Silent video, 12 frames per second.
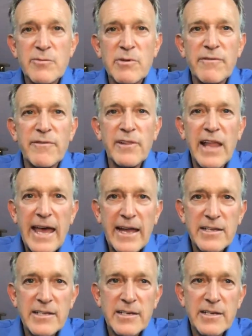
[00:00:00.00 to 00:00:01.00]
to
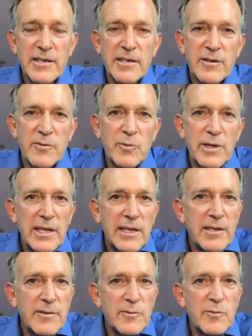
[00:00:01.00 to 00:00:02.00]
reflect,
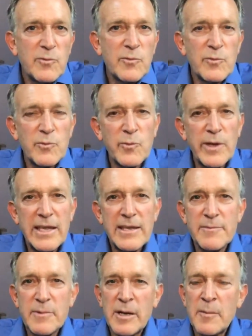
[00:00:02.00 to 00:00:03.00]
we
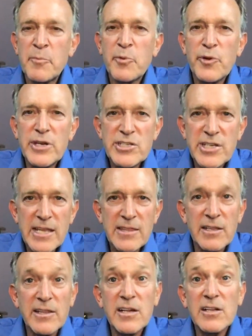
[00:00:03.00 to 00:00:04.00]
we appreciate the
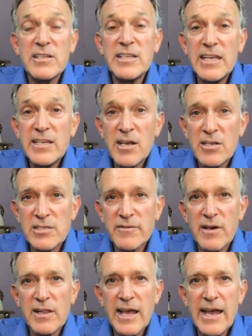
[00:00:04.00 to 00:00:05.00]
little details of
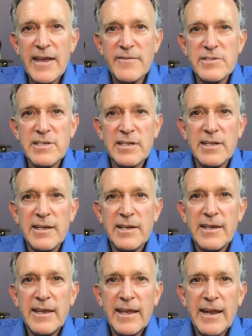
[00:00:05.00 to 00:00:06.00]
our lives and
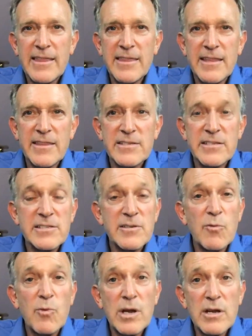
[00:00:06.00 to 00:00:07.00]
and I think this is a
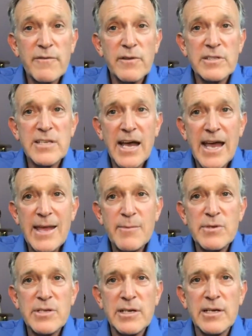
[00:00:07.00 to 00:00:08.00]
wonderful time
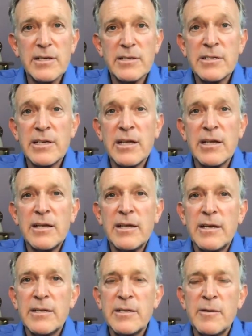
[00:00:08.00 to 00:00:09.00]
to to
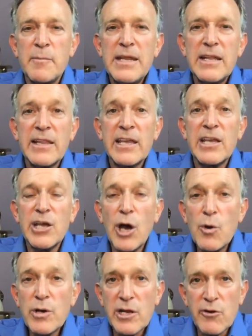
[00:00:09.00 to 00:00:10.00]
to immediately go to